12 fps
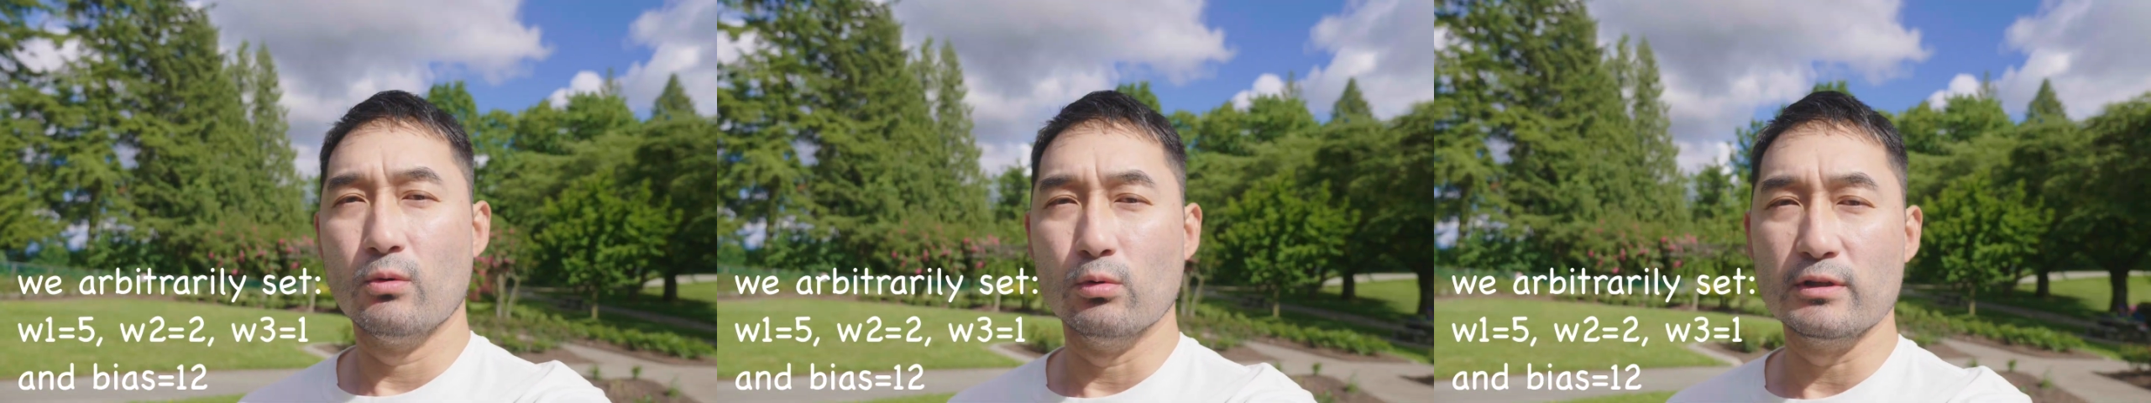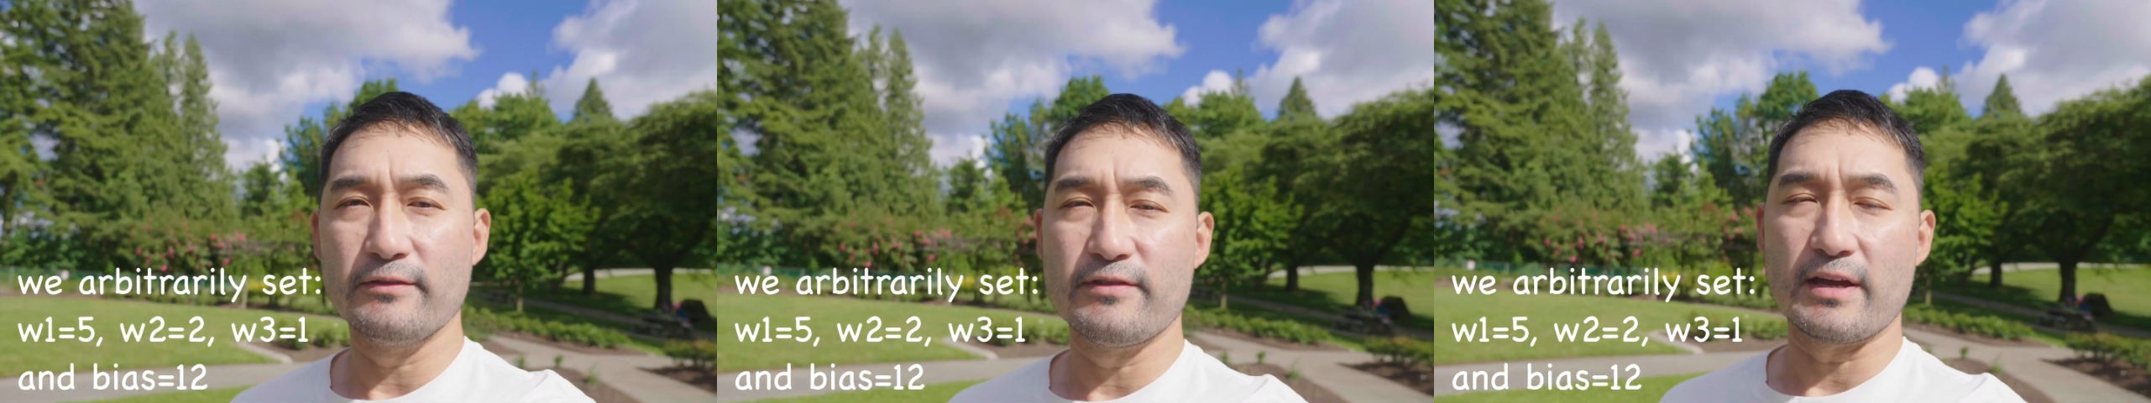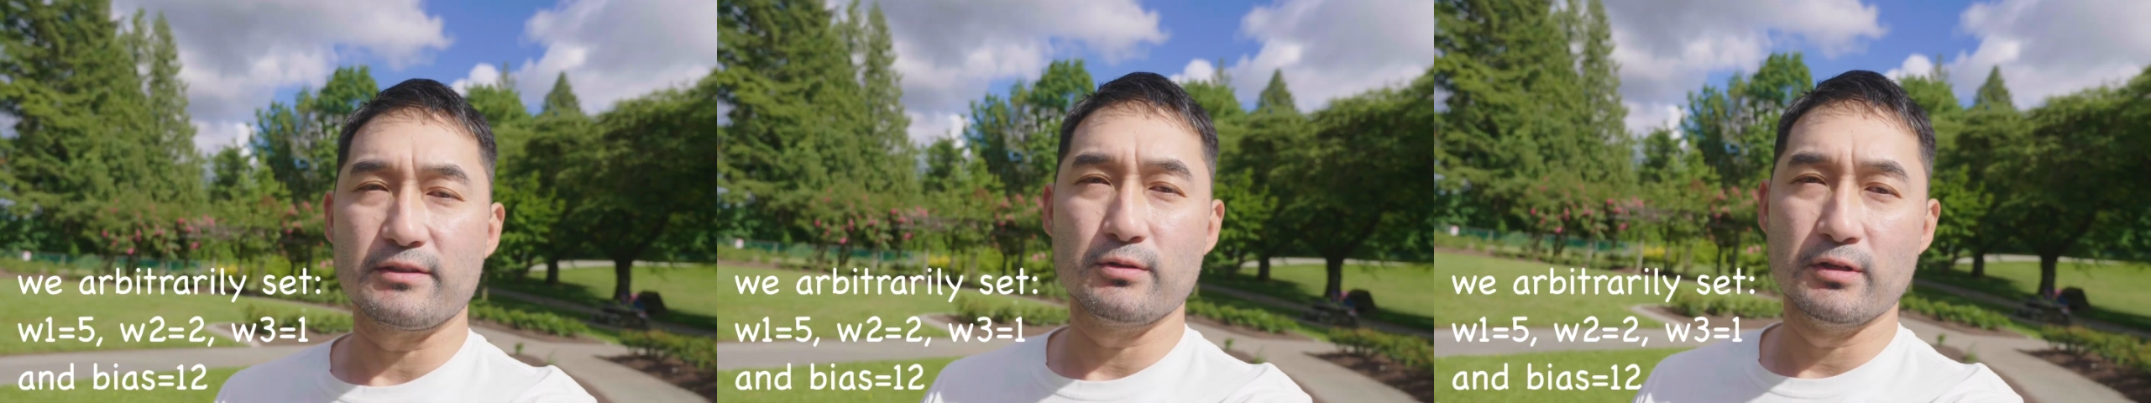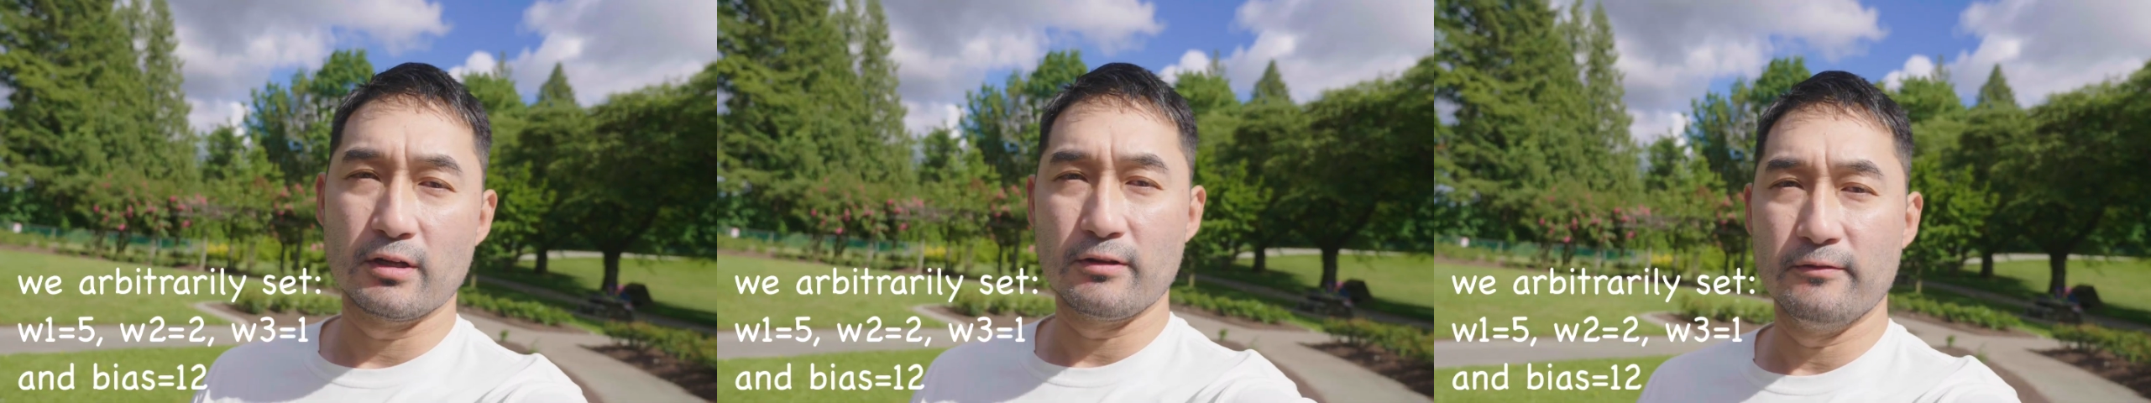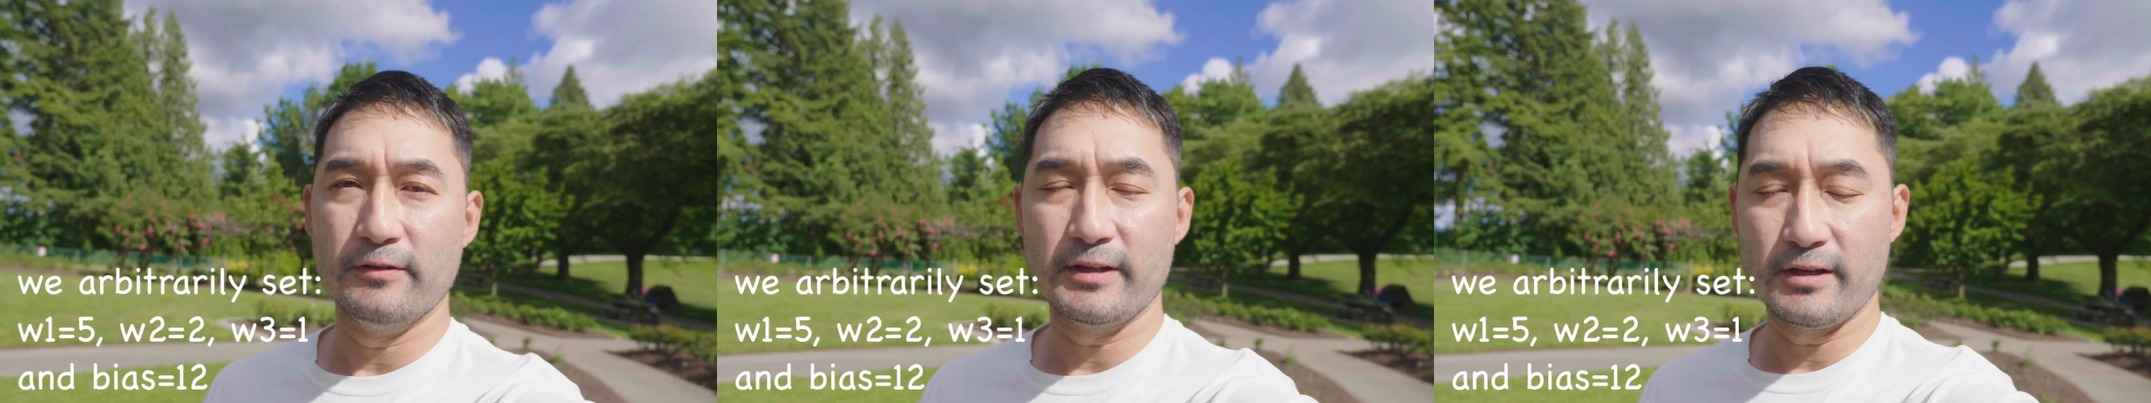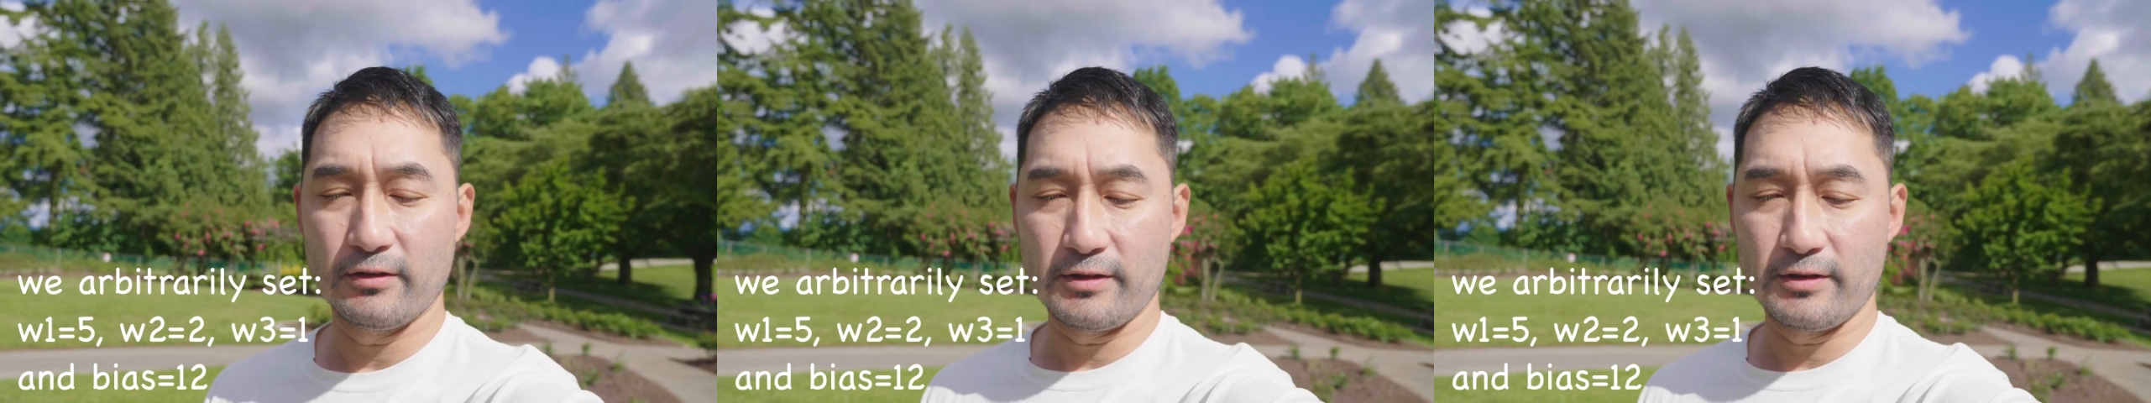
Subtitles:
we'll leave that to another video.